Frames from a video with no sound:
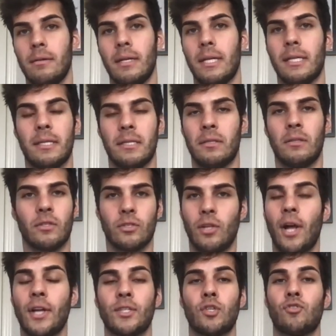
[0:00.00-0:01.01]
It, there's
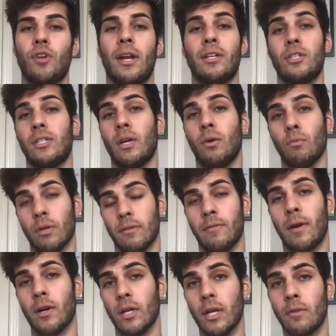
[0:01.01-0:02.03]
lots of strategies that work
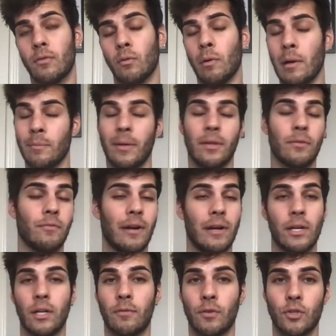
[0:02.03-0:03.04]
very good for one month,
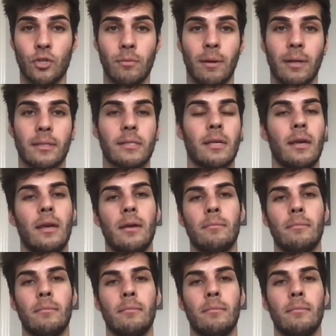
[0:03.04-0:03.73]
very good for two months,